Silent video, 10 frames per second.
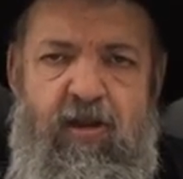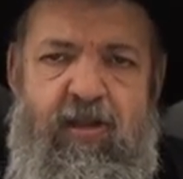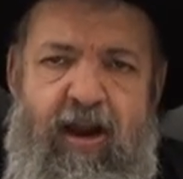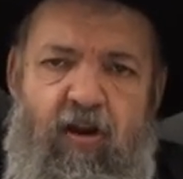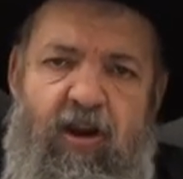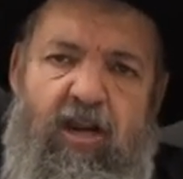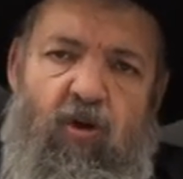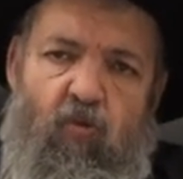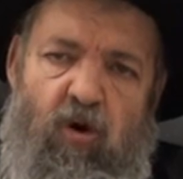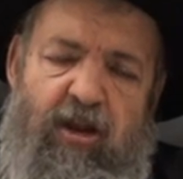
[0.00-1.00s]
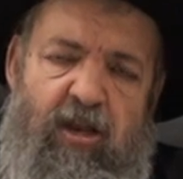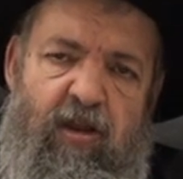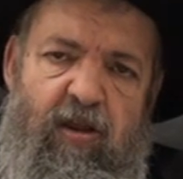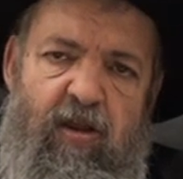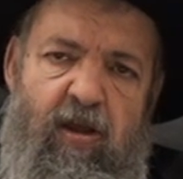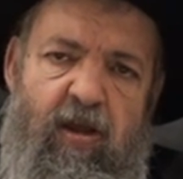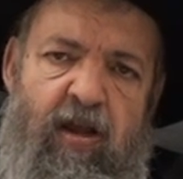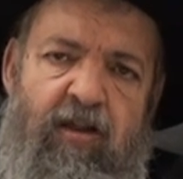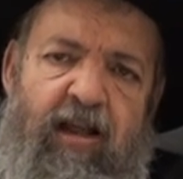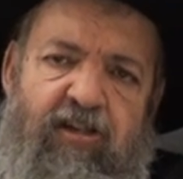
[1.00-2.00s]
They don't need the wood.
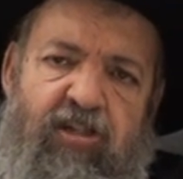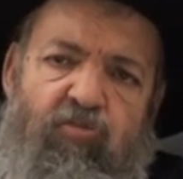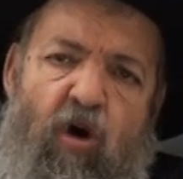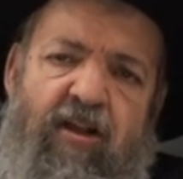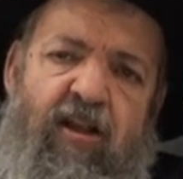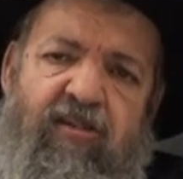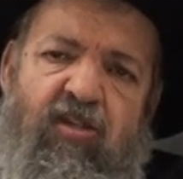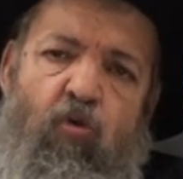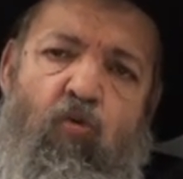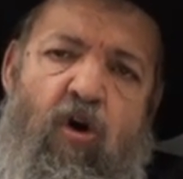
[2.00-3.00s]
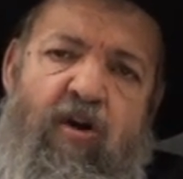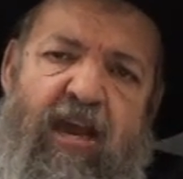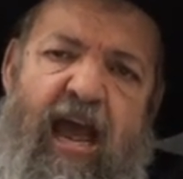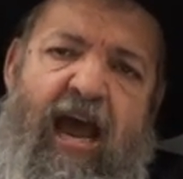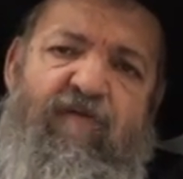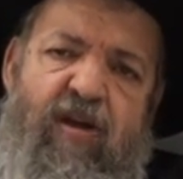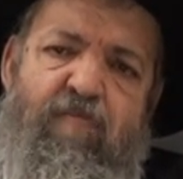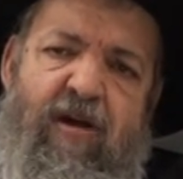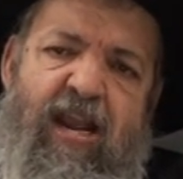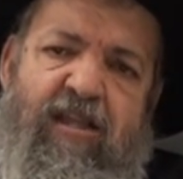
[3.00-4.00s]
They just want us to work every
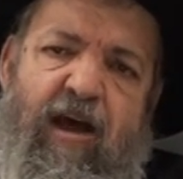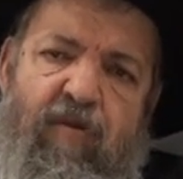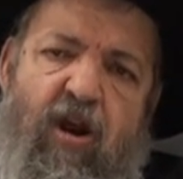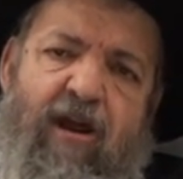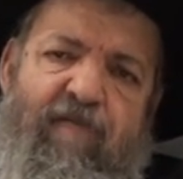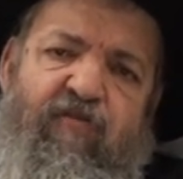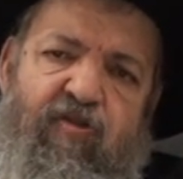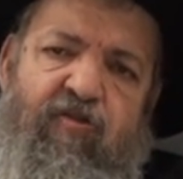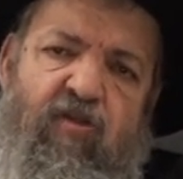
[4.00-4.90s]
minute that we don't have